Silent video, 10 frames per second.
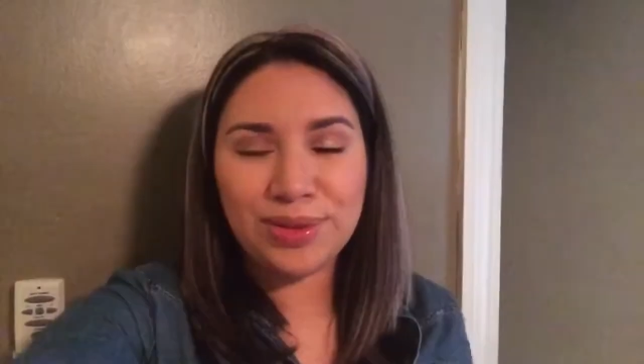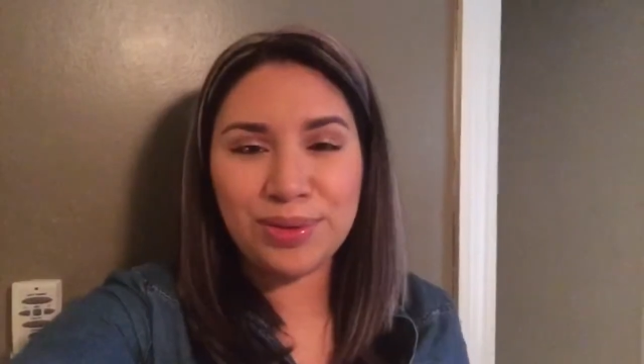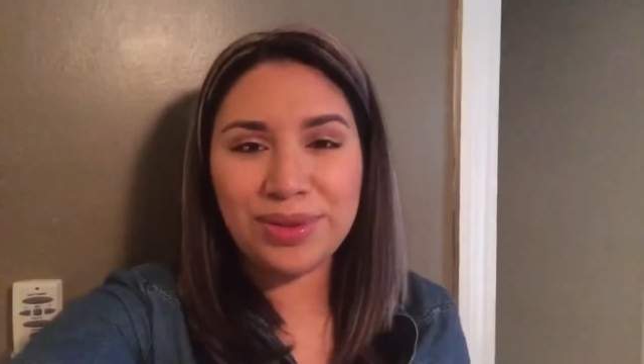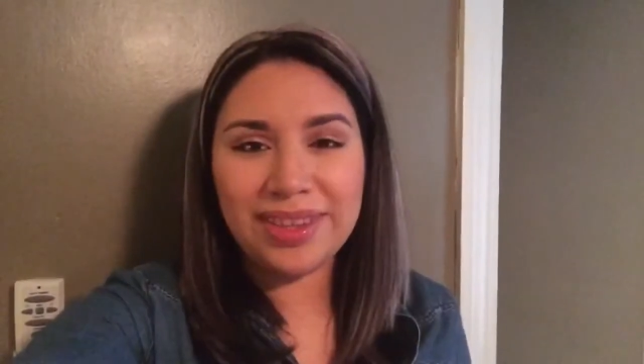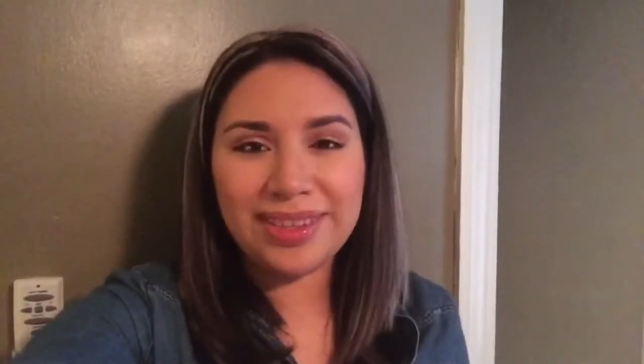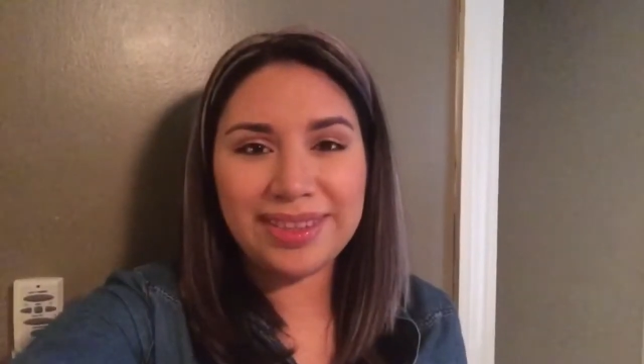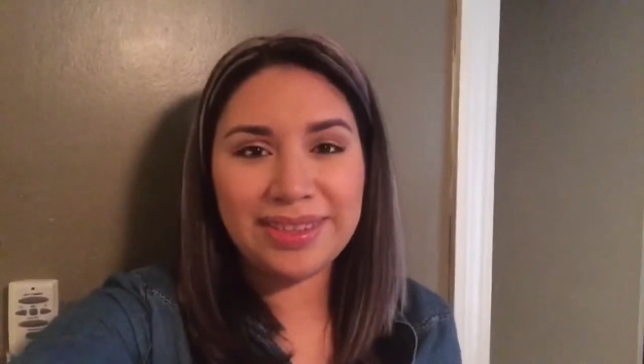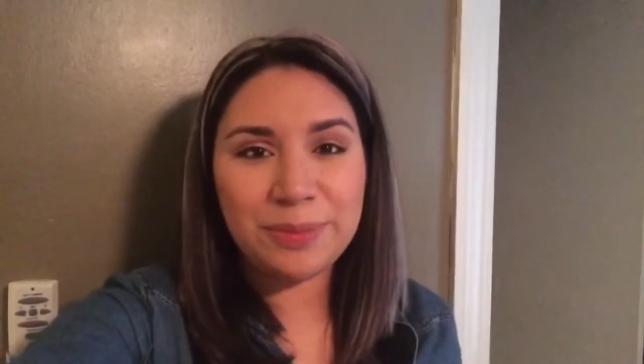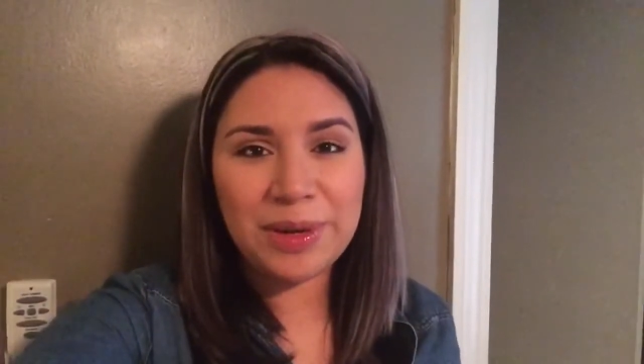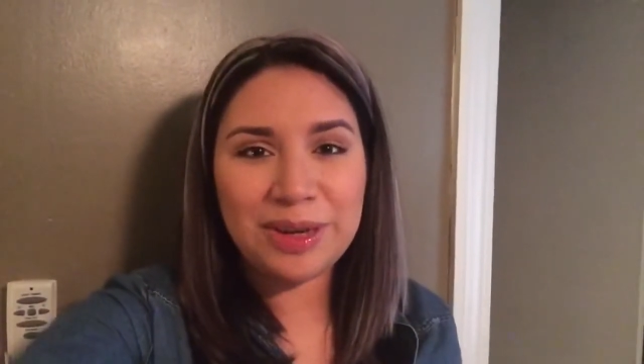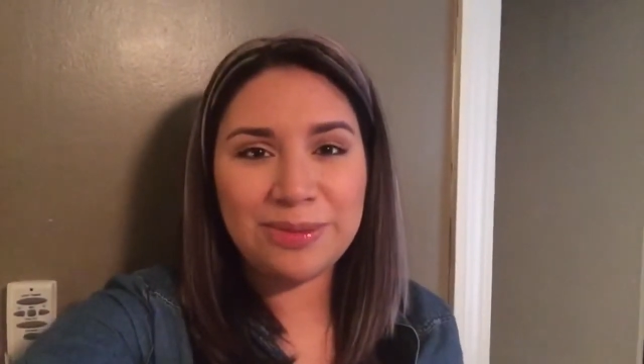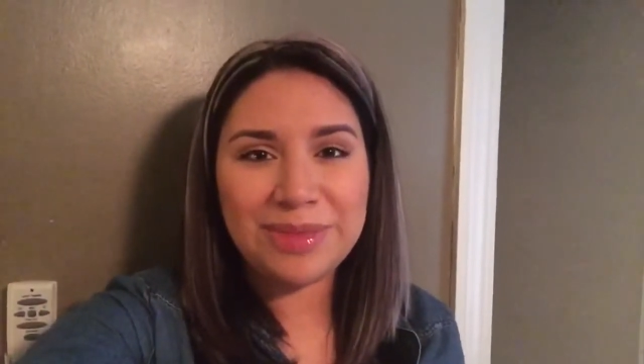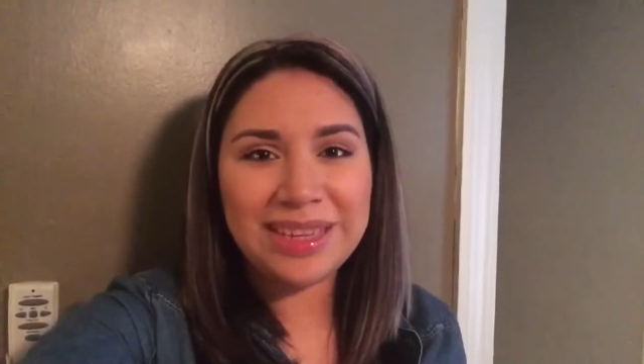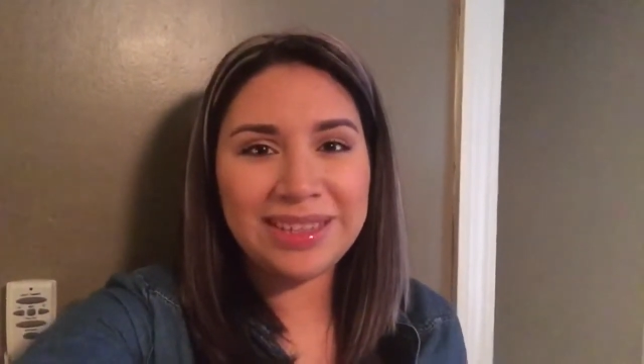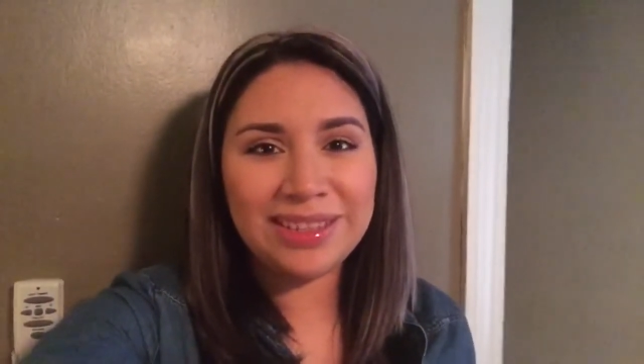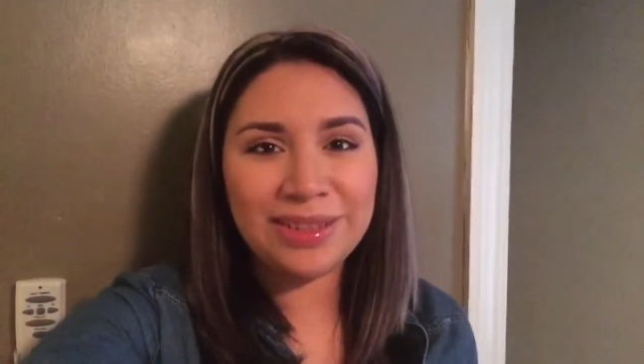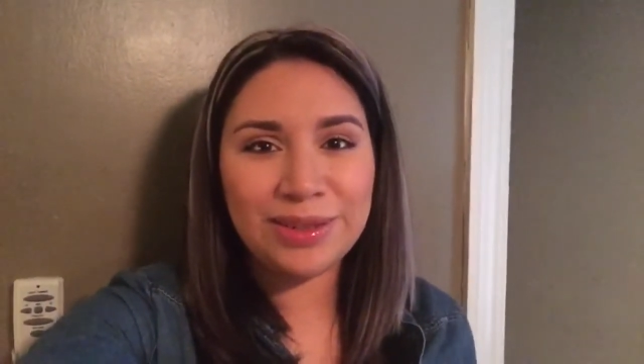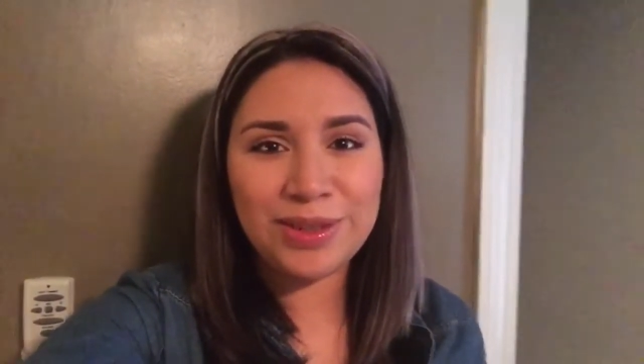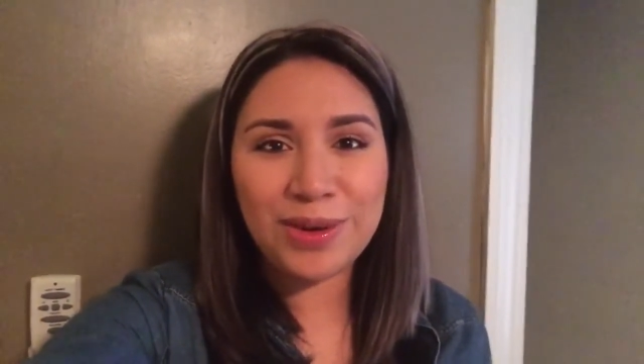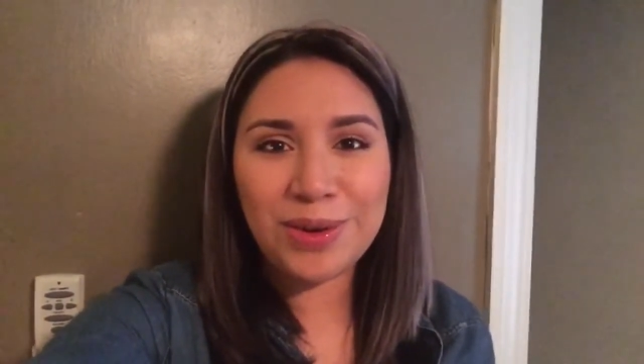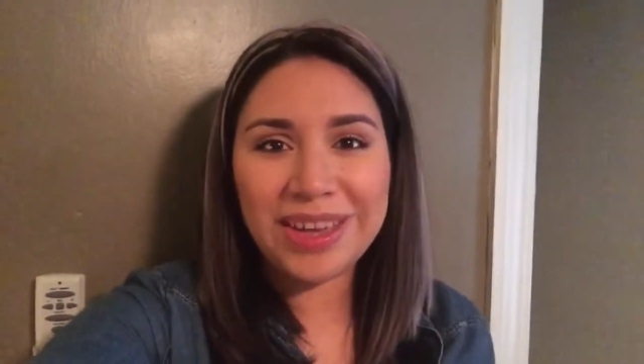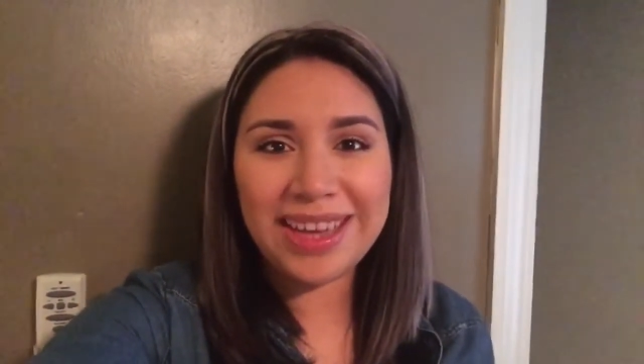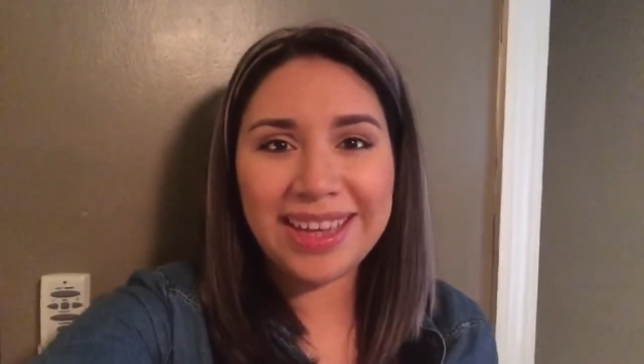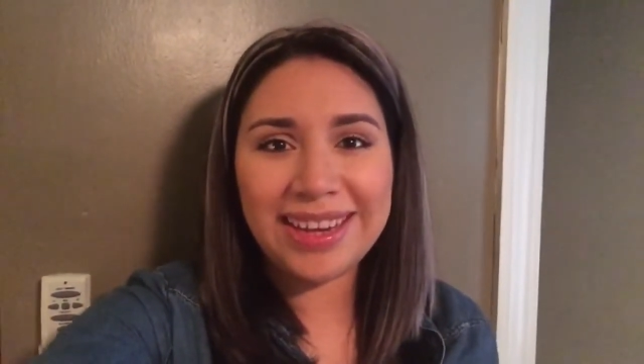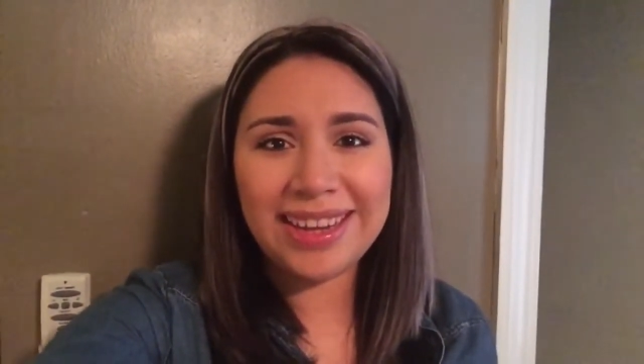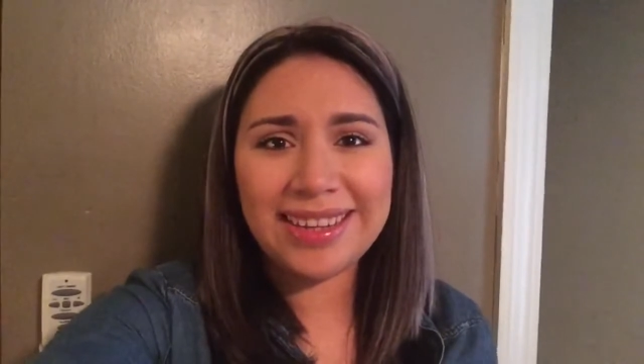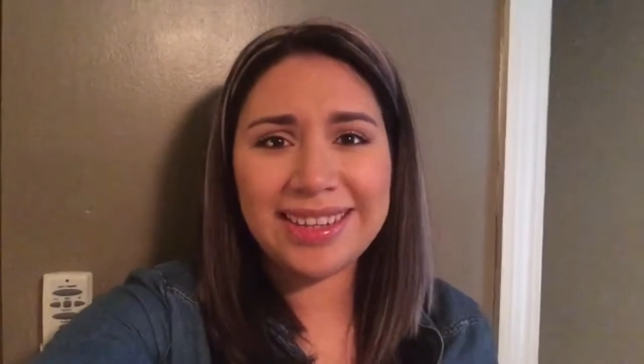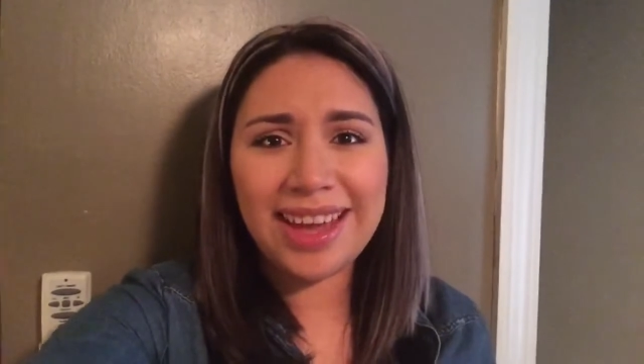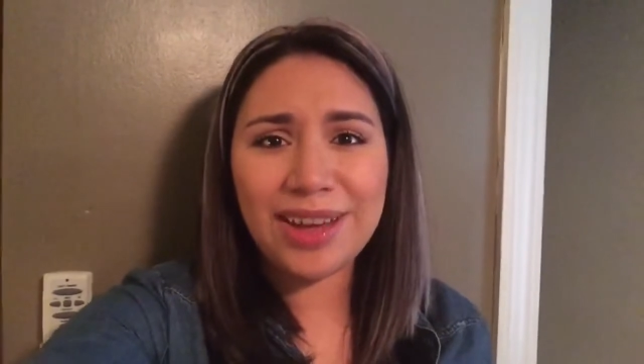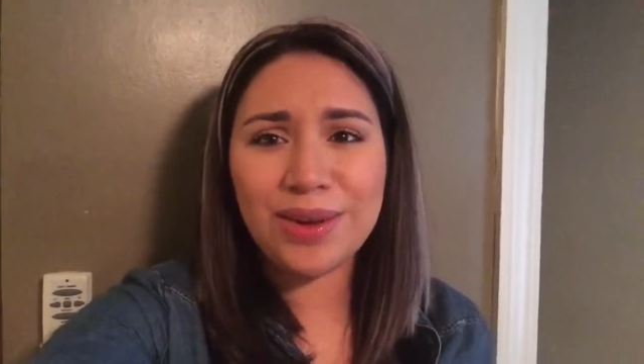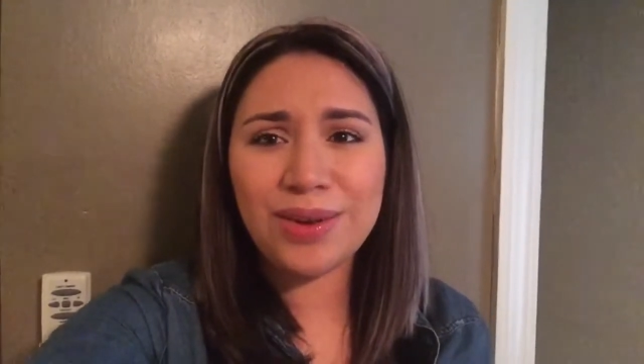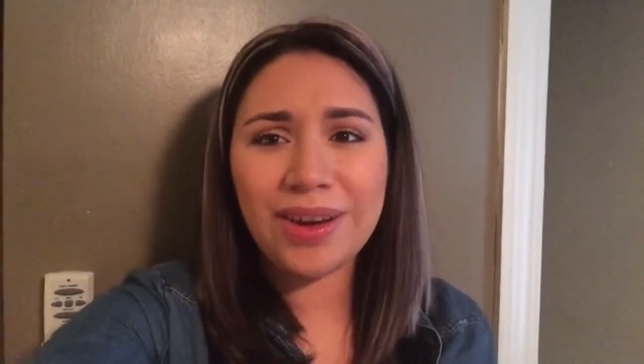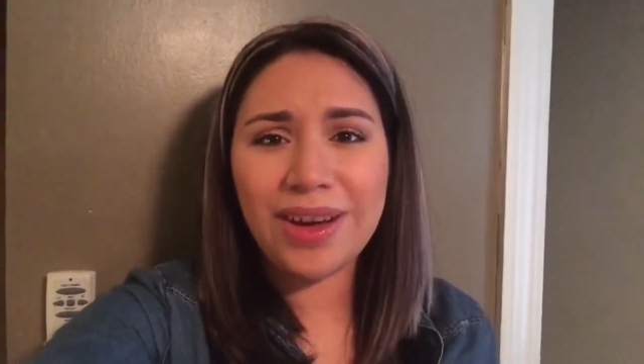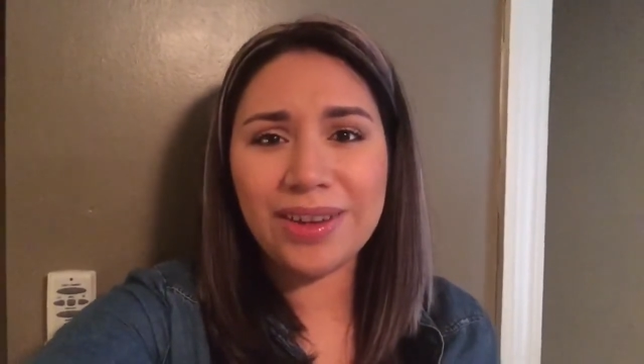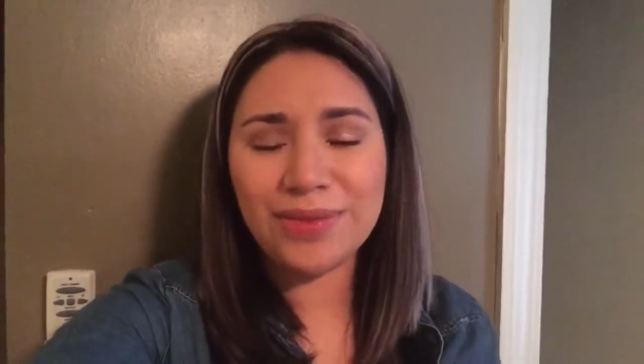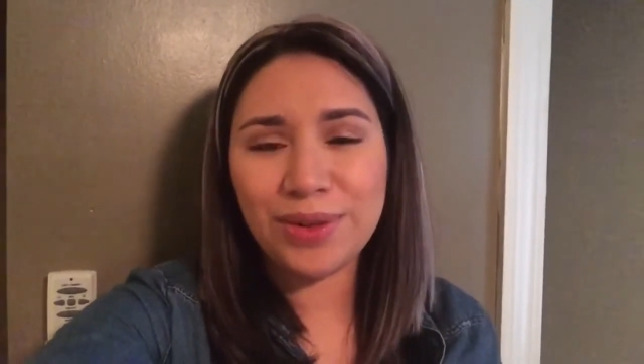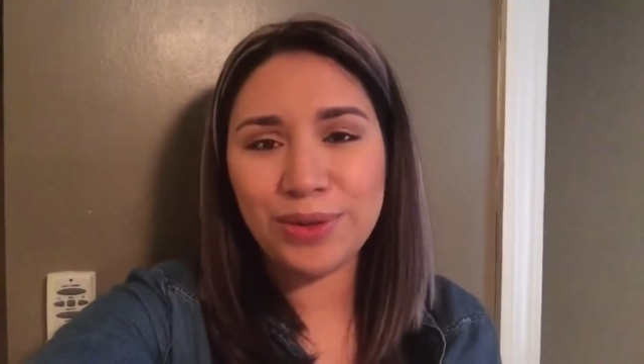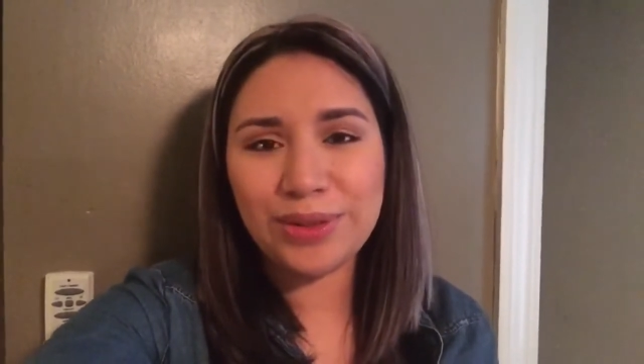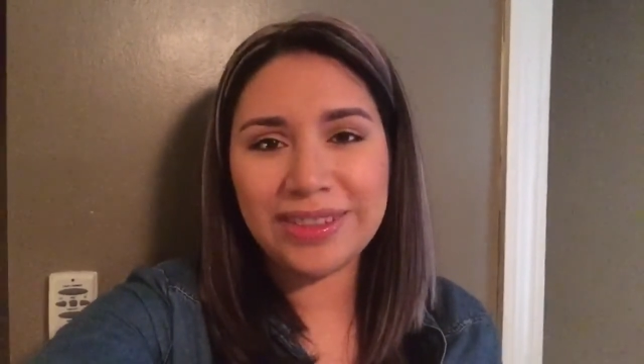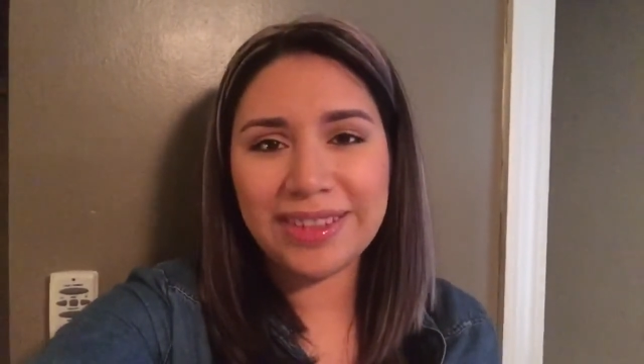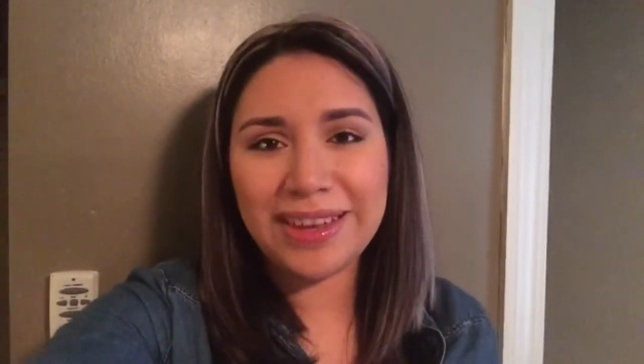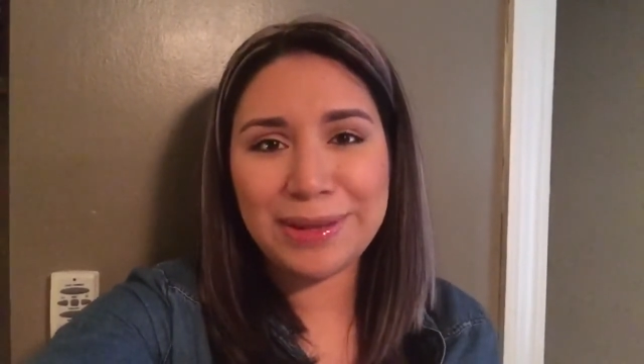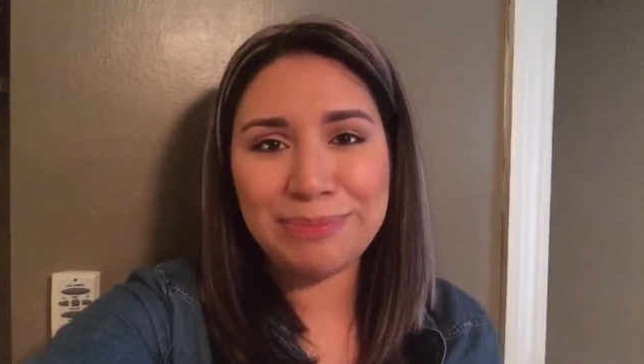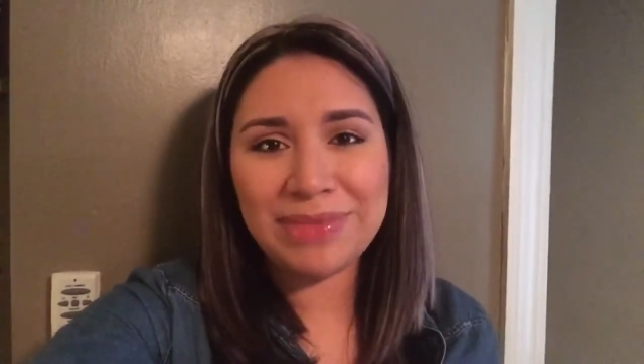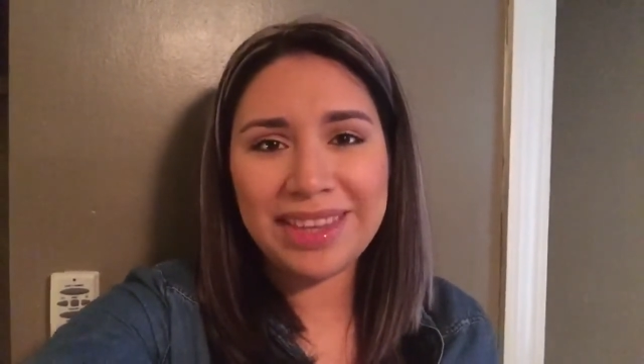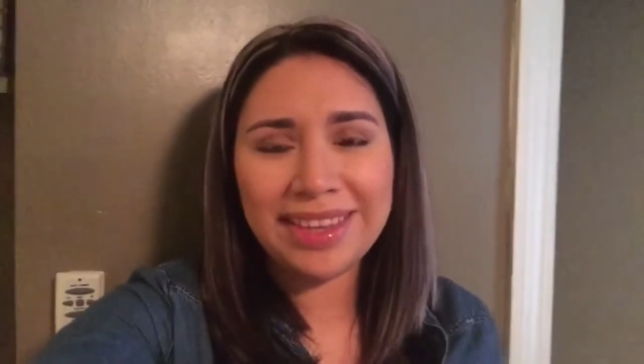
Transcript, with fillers: So this inspired me to go ahead and tackle all of those um,